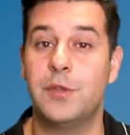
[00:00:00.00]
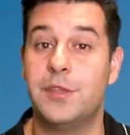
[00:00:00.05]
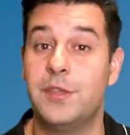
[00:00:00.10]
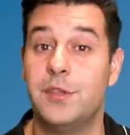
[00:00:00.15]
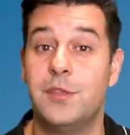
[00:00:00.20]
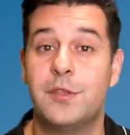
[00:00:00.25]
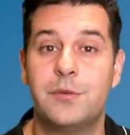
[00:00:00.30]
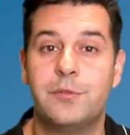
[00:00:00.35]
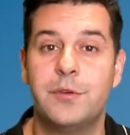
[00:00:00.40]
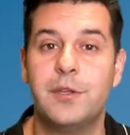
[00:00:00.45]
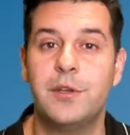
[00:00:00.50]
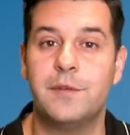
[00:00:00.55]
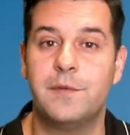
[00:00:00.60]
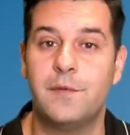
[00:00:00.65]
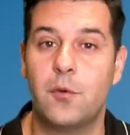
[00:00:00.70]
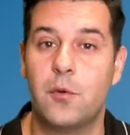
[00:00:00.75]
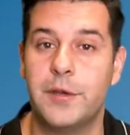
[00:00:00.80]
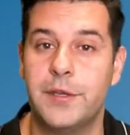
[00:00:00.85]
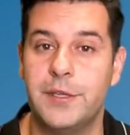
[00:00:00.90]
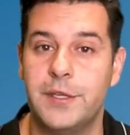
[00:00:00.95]
within 3 or
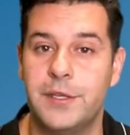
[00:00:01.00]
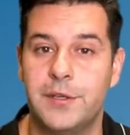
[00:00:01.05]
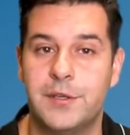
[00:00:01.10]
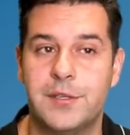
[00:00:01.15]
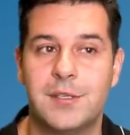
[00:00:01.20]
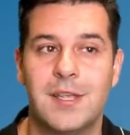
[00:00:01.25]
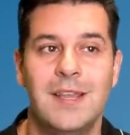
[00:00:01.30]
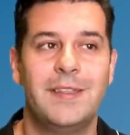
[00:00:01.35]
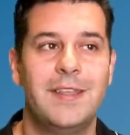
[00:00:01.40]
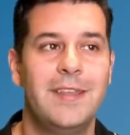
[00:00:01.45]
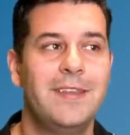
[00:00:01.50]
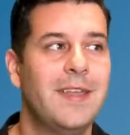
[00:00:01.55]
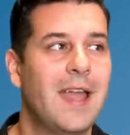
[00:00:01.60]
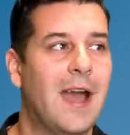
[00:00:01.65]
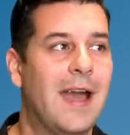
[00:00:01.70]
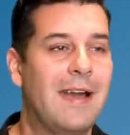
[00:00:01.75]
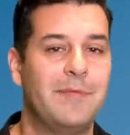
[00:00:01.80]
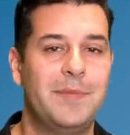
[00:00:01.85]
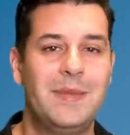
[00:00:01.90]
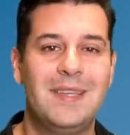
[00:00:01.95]
4 years they
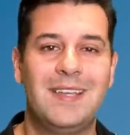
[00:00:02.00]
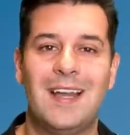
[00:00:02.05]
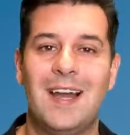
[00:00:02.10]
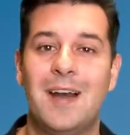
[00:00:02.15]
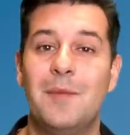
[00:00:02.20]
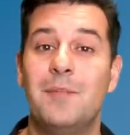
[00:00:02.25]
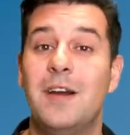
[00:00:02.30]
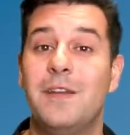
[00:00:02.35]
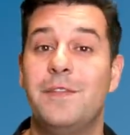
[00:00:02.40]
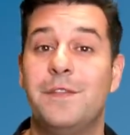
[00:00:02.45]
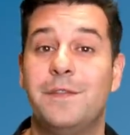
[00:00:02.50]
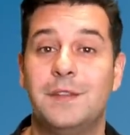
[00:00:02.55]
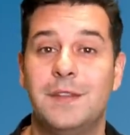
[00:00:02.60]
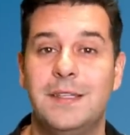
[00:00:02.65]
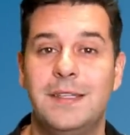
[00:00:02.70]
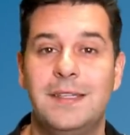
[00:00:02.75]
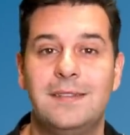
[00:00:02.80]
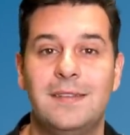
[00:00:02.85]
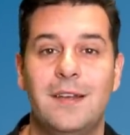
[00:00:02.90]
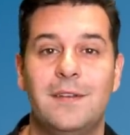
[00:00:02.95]
have become a
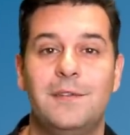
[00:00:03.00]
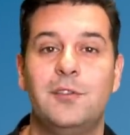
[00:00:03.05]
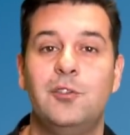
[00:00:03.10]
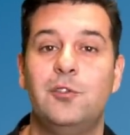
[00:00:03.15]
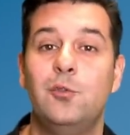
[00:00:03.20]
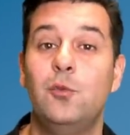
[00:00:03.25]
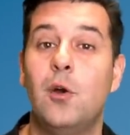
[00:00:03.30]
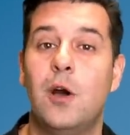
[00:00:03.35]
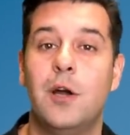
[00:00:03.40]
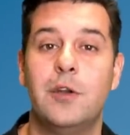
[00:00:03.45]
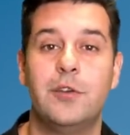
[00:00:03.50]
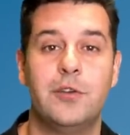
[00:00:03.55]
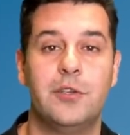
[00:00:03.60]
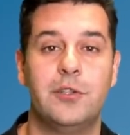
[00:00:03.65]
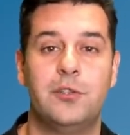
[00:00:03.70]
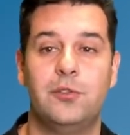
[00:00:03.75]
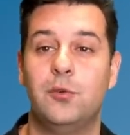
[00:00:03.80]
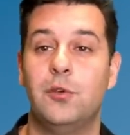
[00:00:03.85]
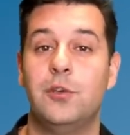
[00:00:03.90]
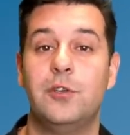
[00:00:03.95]
fleet of
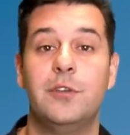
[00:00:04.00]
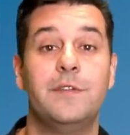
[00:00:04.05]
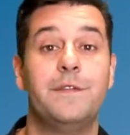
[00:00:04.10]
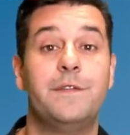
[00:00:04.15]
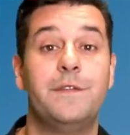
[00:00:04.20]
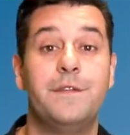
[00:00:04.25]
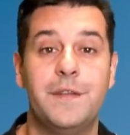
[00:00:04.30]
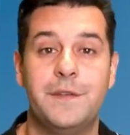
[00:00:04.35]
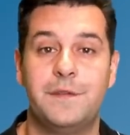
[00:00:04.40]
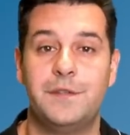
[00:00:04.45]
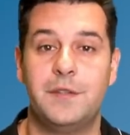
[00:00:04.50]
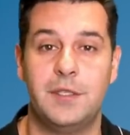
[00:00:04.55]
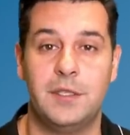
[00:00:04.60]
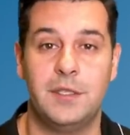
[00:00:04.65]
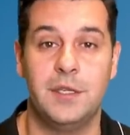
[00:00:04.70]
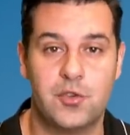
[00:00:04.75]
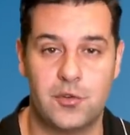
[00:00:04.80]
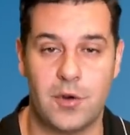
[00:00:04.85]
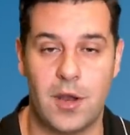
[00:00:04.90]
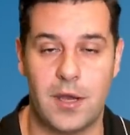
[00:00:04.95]

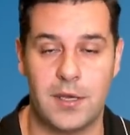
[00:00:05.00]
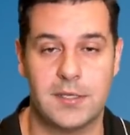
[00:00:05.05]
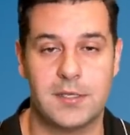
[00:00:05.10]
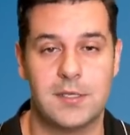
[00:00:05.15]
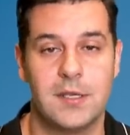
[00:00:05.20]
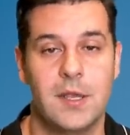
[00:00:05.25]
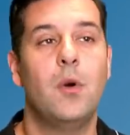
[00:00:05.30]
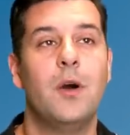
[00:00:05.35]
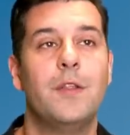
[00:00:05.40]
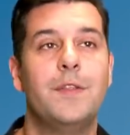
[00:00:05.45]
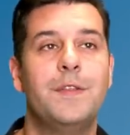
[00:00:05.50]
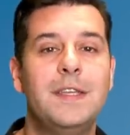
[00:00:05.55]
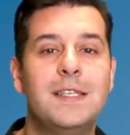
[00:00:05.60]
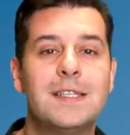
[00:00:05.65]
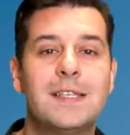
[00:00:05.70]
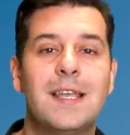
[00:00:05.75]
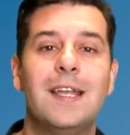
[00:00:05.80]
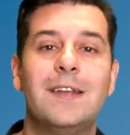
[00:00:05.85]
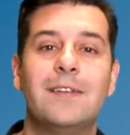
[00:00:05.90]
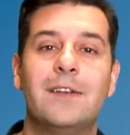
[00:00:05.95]
200-250 trucks. Well,
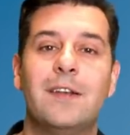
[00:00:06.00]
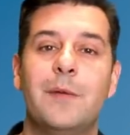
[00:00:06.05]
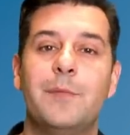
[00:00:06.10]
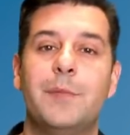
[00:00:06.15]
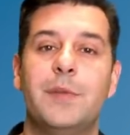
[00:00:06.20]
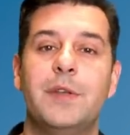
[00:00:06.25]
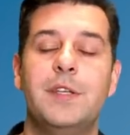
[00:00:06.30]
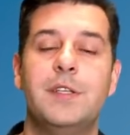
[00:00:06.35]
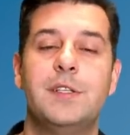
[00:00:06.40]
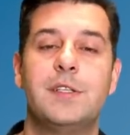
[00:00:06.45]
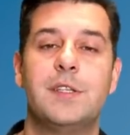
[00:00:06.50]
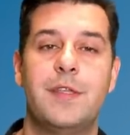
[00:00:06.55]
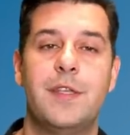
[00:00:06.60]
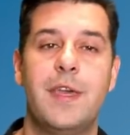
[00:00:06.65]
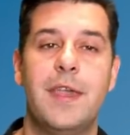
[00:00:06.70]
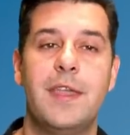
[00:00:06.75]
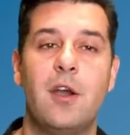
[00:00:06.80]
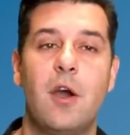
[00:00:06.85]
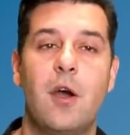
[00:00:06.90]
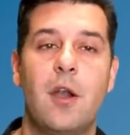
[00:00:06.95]
these kind of companies,
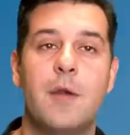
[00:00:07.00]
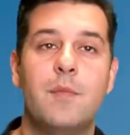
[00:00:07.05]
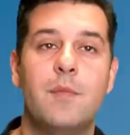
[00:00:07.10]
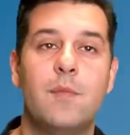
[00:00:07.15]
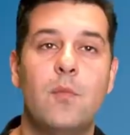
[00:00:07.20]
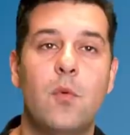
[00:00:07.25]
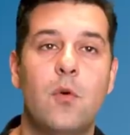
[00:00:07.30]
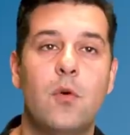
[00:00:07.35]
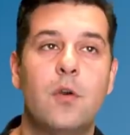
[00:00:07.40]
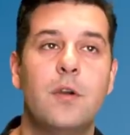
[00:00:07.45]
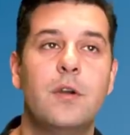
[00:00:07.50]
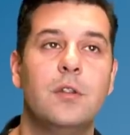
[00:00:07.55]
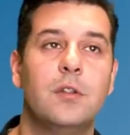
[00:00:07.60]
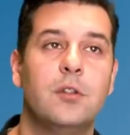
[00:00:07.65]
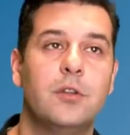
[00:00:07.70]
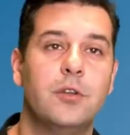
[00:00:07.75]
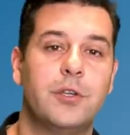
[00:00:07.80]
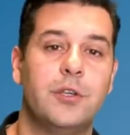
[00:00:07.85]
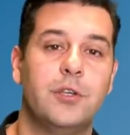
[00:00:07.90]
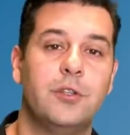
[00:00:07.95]
they are more
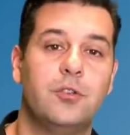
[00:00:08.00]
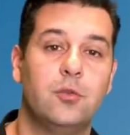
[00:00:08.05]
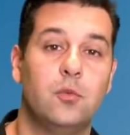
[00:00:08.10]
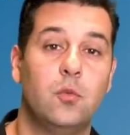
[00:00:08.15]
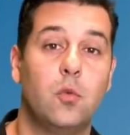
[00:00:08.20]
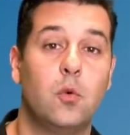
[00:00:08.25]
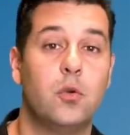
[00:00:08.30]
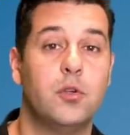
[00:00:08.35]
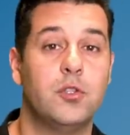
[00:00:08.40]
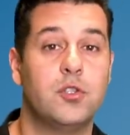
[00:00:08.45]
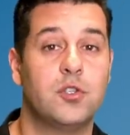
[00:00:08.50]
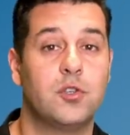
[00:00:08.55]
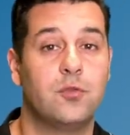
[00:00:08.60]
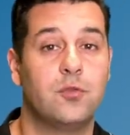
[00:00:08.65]
looking towards